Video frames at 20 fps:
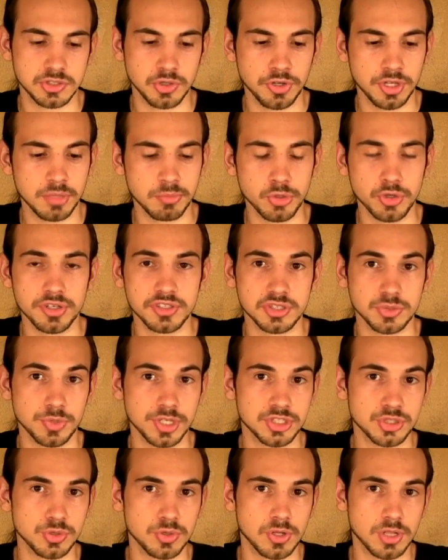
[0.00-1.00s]
Tokimuri's
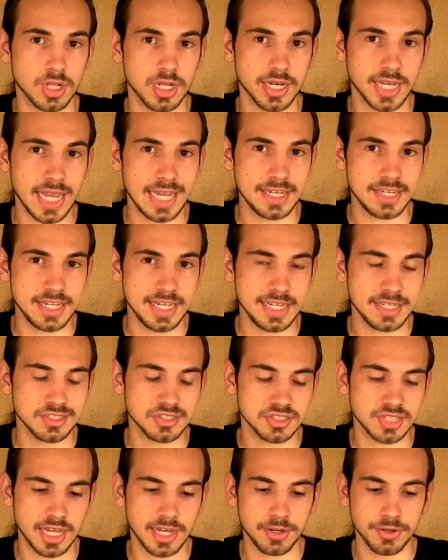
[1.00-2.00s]
original Glock 18
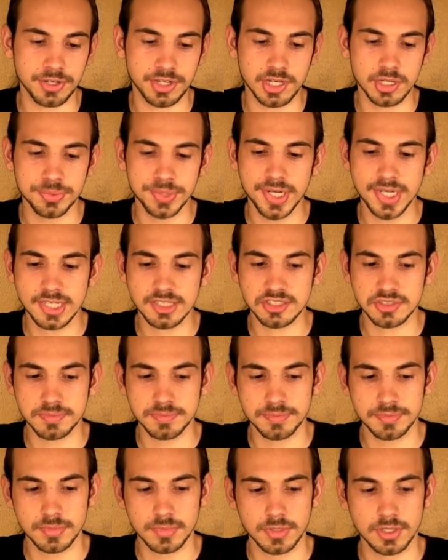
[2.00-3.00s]
style gearbox,